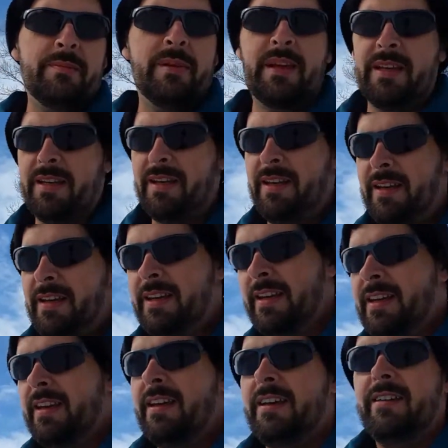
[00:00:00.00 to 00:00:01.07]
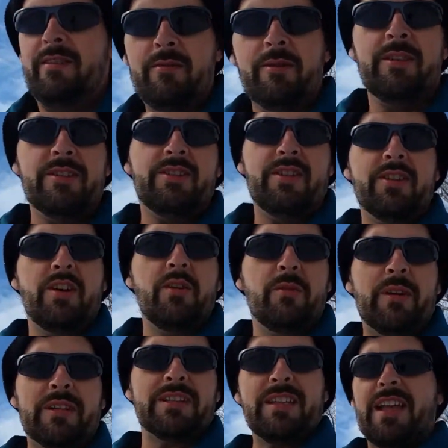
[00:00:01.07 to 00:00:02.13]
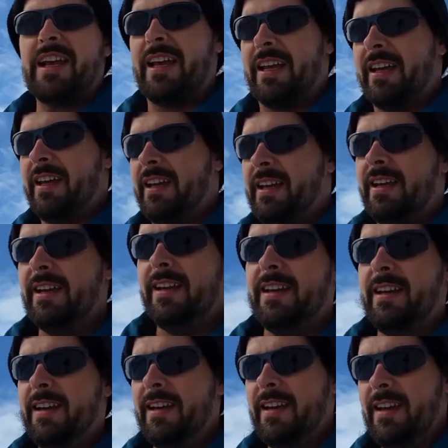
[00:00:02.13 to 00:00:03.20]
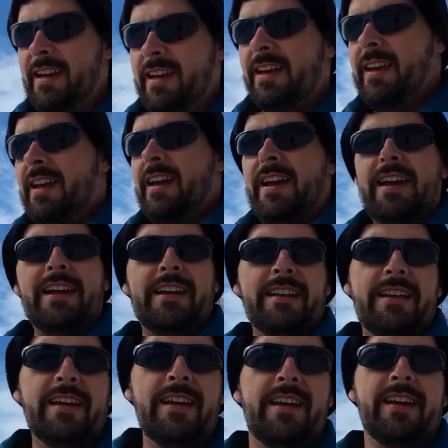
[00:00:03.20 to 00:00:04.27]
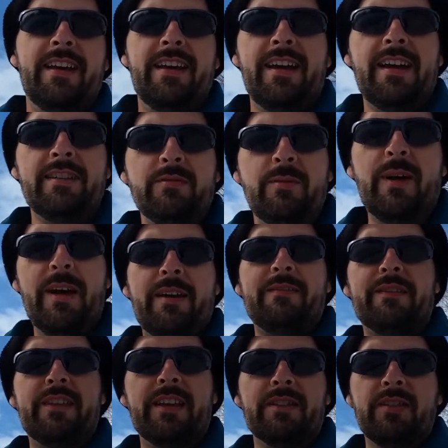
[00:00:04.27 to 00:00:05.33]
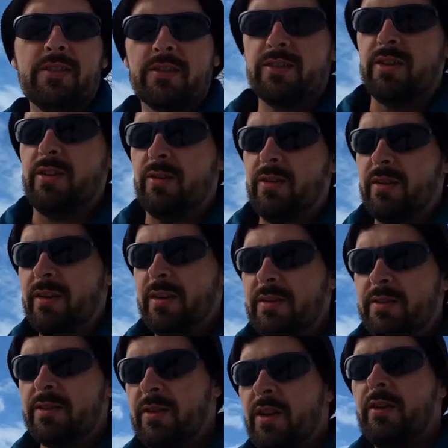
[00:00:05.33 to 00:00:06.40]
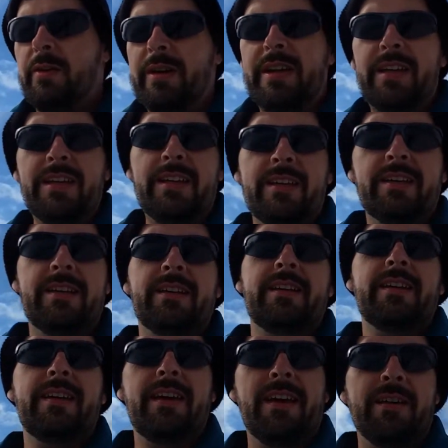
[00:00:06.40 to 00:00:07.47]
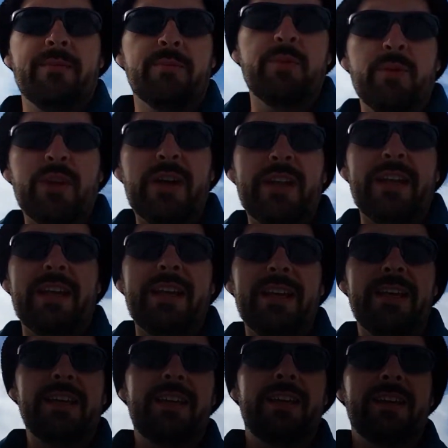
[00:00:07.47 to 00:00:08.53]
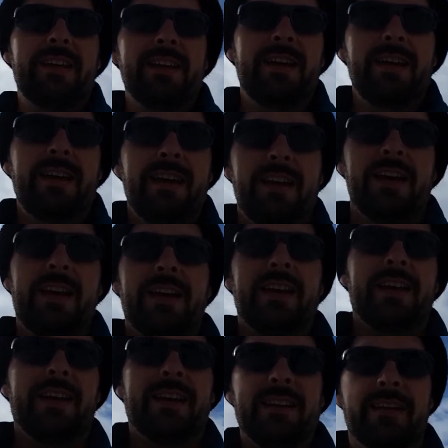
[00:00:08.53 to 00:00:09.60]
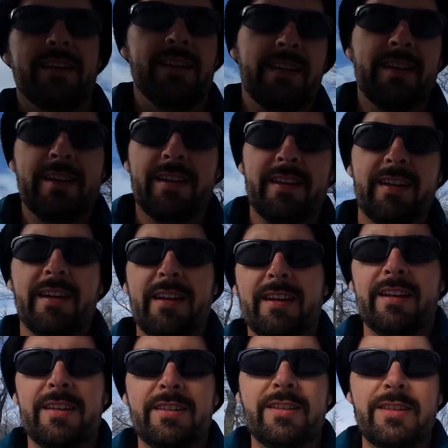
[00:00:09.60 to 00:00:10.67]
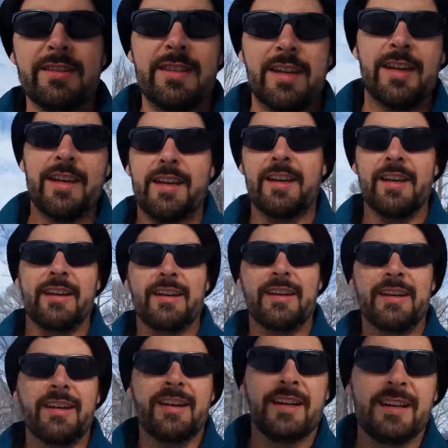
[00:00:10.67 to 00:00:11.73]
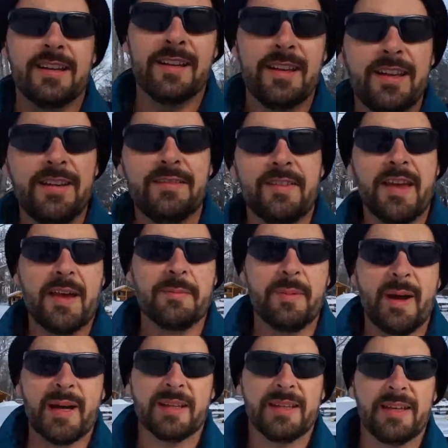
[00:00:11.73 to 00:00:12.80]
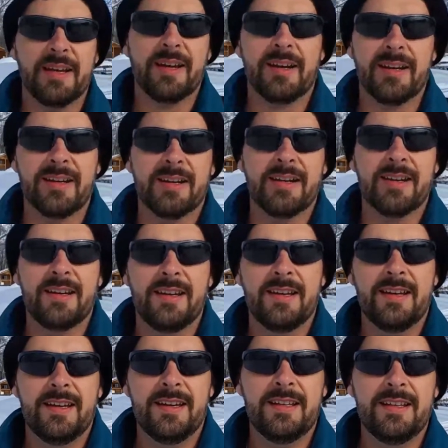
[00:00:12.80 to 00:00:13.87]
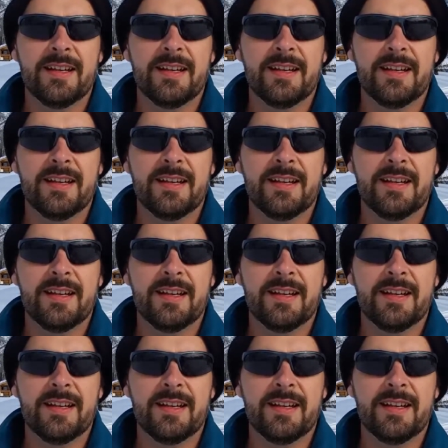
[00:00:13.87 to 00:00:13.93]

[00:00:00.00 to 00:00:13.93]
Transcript: I mean, you really should know what it's like. And that's why everything looks so snowy and pretty, and you just gotta love that back there. Isn't